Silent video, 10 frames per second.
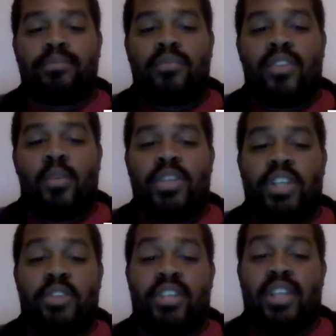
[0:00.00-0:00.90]
We
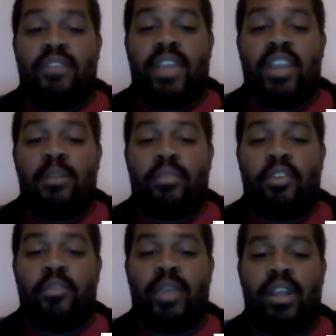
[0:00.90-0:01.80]
showed significant
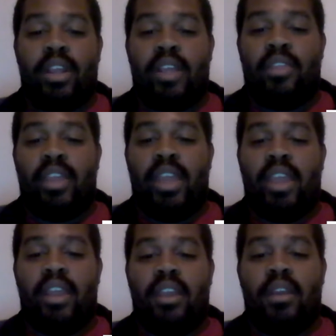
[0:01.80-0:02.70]
improvement in
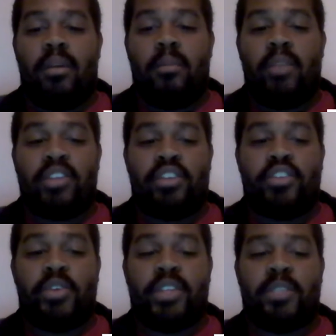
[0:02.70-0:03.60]
the
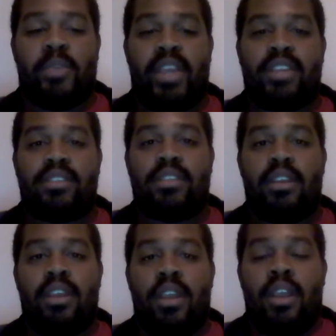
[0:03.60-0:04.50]
measured joint space
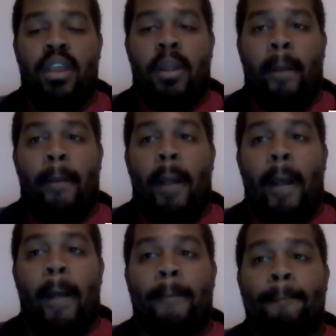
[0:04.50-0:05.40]

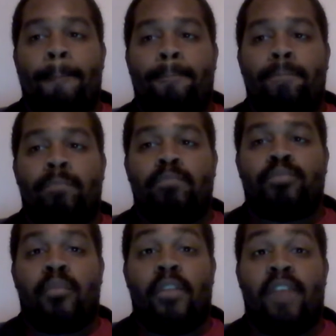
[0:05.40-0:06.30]

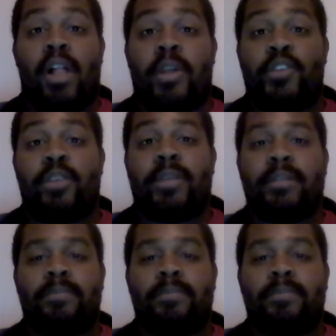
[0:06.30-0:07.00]
following treatment.